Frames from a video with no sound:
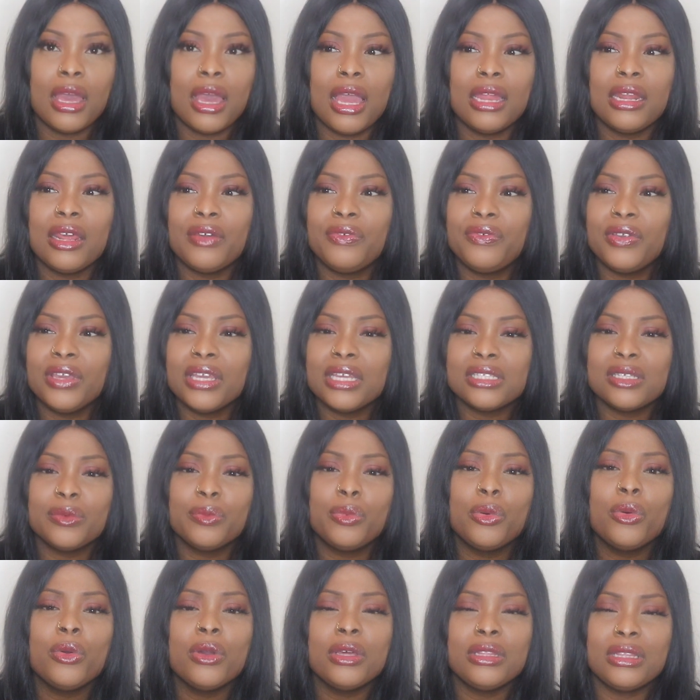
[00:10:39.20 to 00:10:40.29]
And I think it's
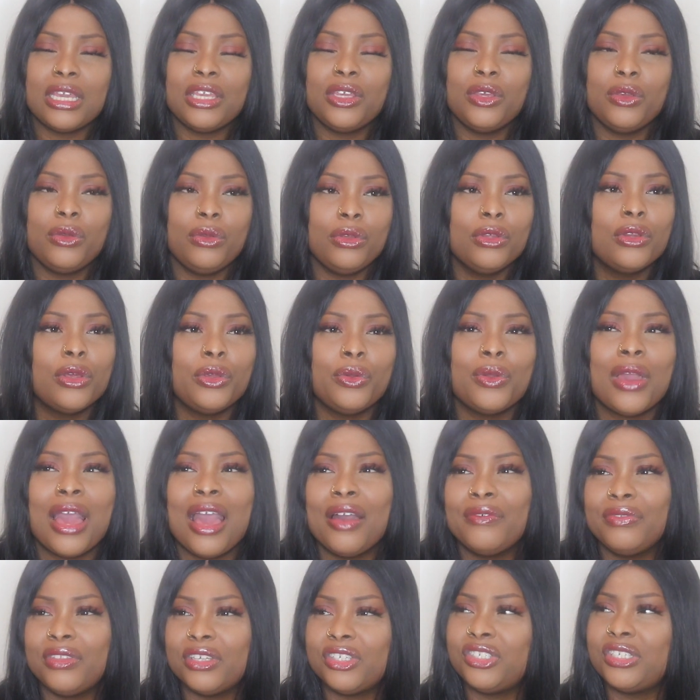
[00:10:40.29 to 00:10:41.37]
important that you
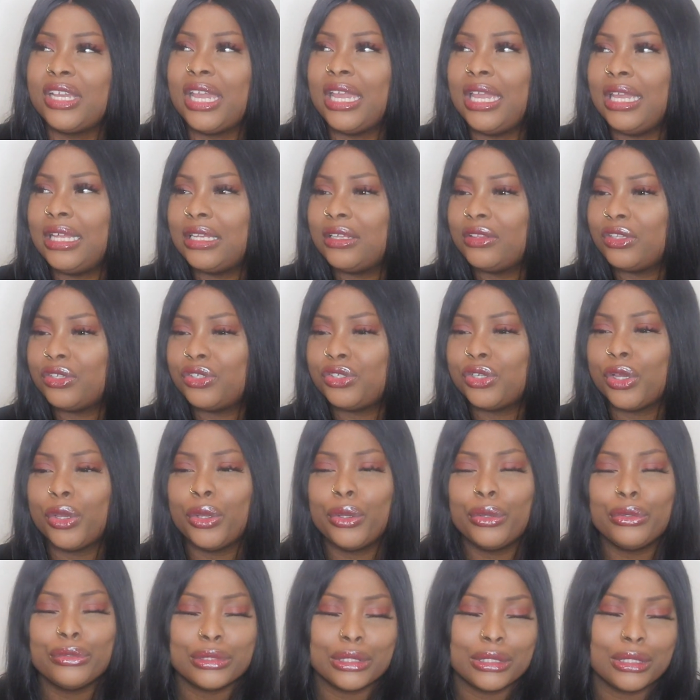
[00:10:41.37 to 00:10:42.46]
have the shade and the
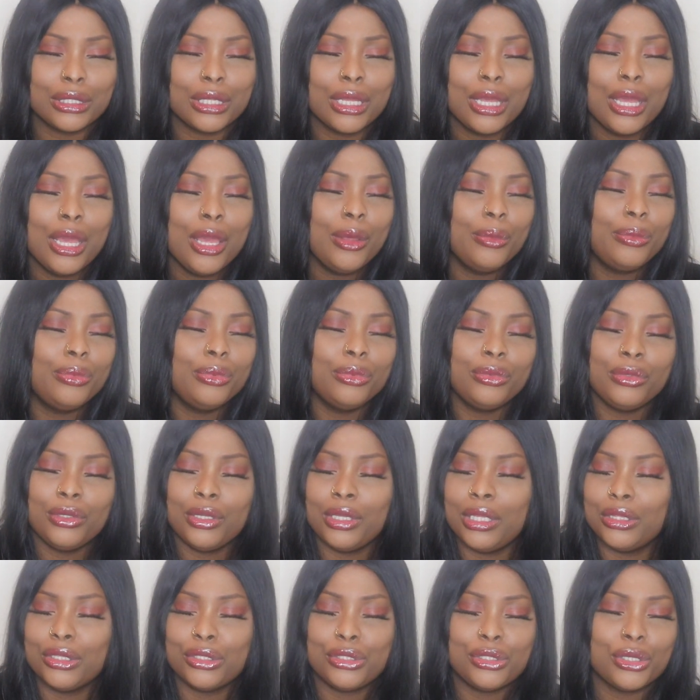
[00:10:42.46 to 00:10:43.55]
shows, and
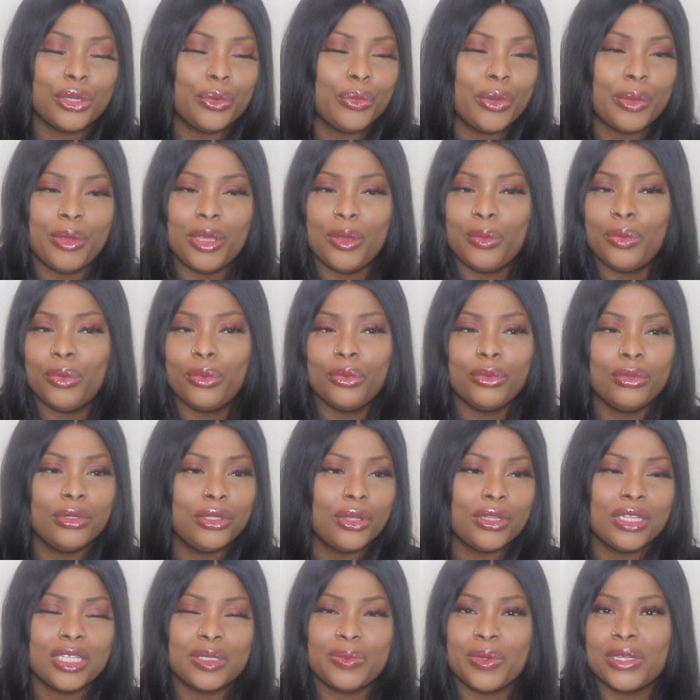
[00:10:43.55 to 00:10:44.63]
in the show where people, you
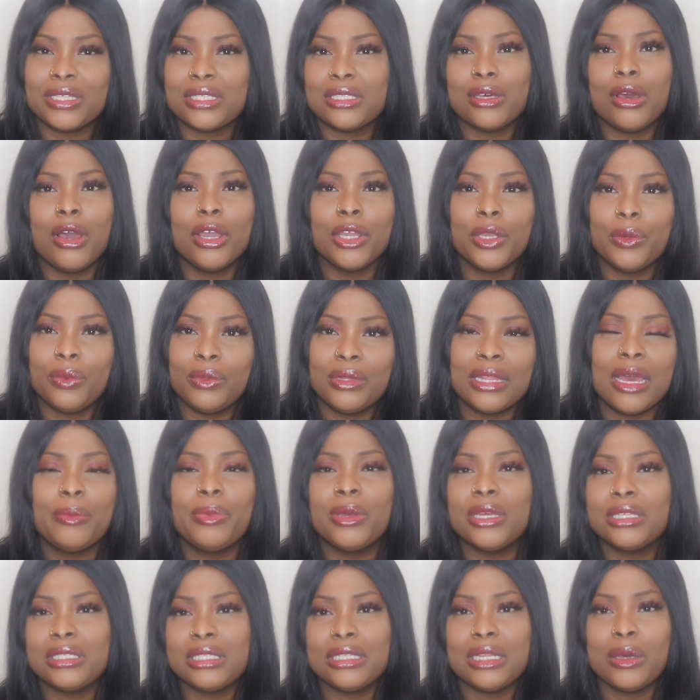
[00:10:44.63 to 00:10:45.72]
know, this person's arguing that
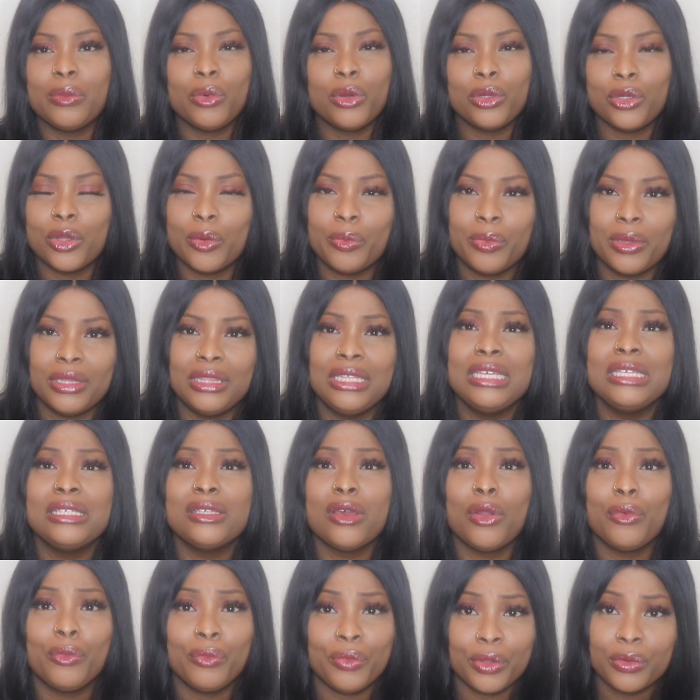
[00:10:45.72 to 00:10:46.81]
person and whatnot, but these
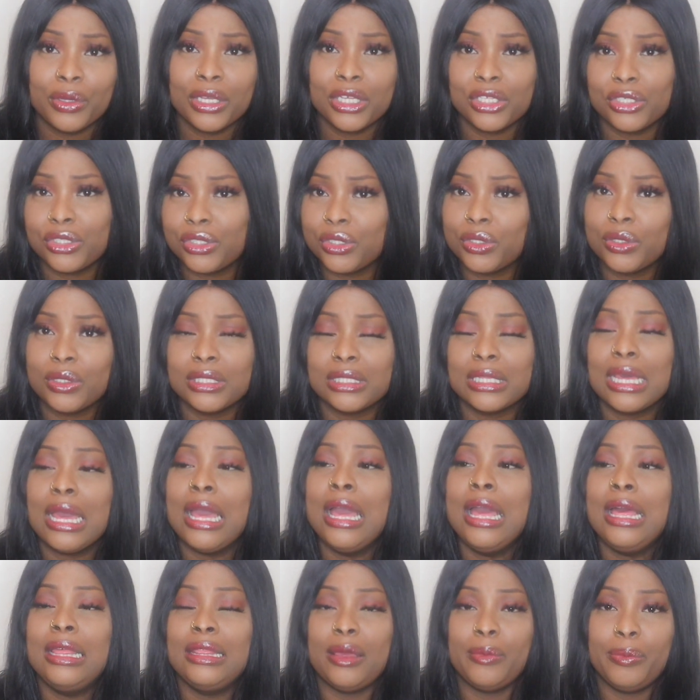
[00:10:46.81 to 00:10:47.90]
are real issues
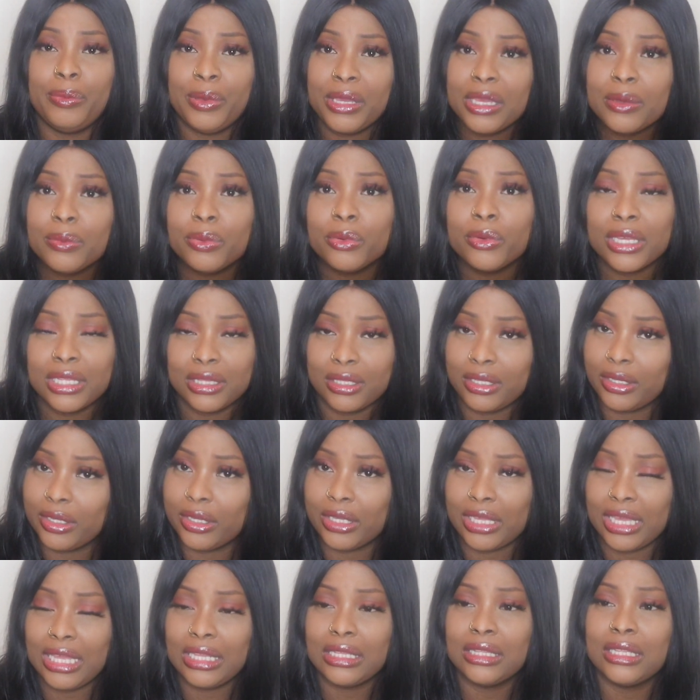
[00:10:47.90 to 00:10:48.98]
that people in the
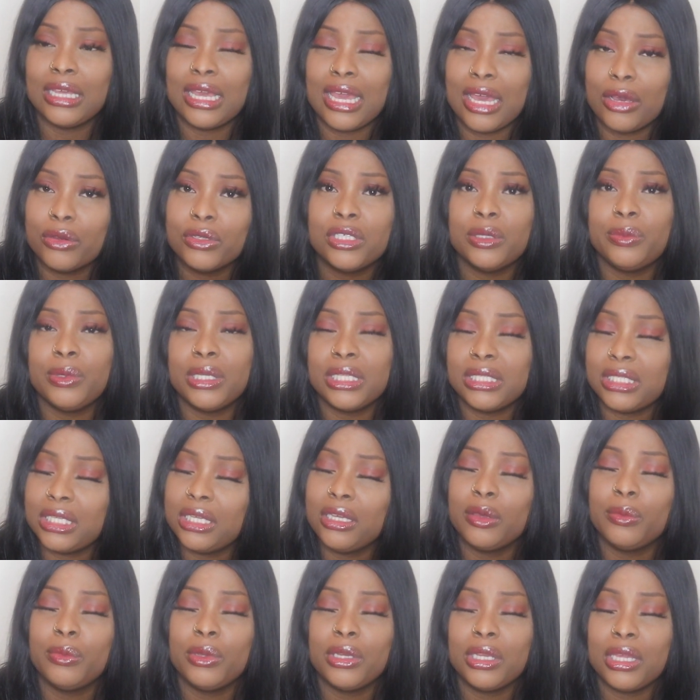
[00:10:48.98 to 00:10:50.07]
LGBT
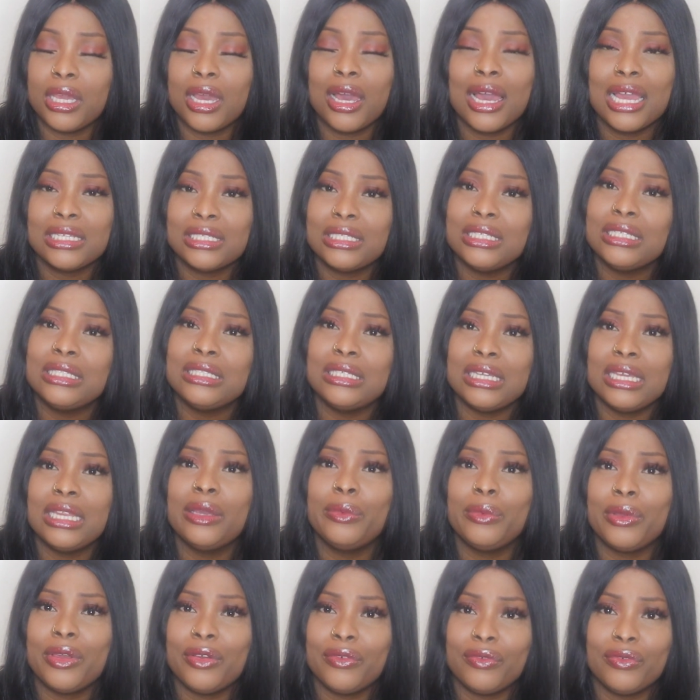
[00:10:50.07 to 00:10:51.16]
community are actually
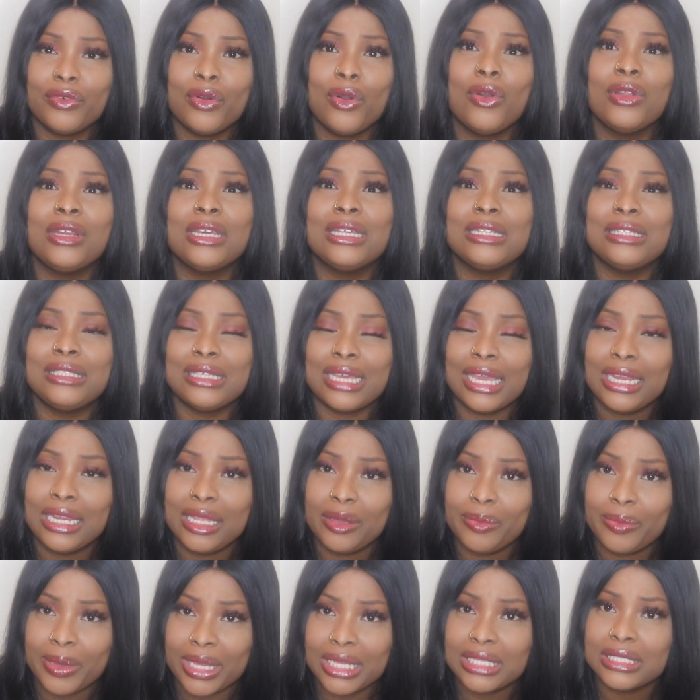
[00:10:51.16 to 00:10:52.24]
dealing with on a daily
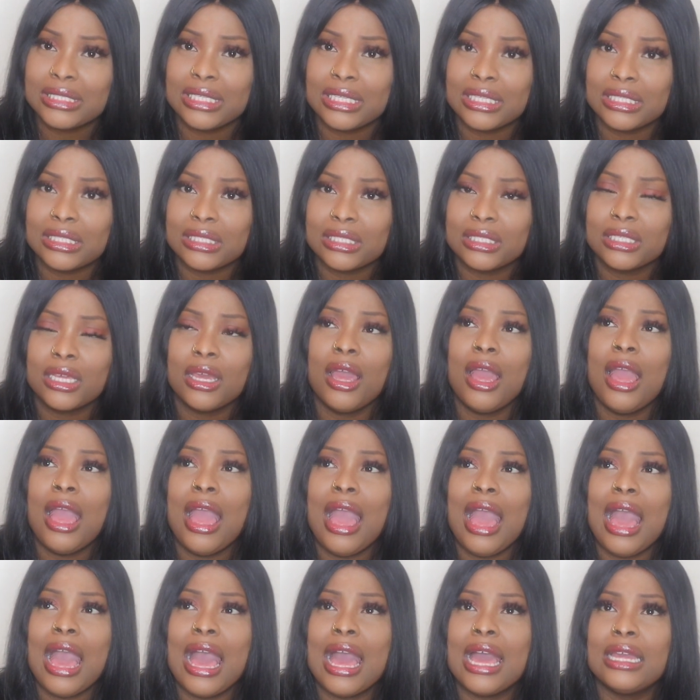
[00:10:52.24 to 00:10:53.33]
basis.
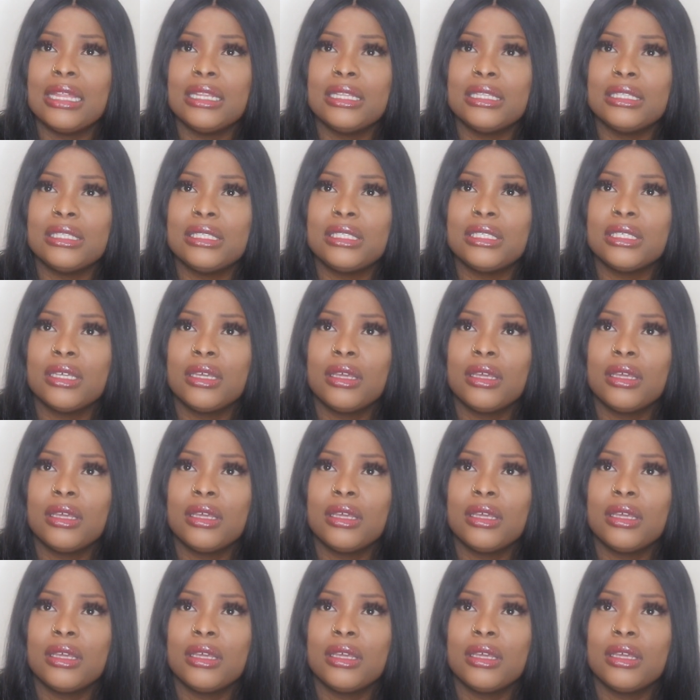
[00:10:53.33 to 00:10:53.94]
And,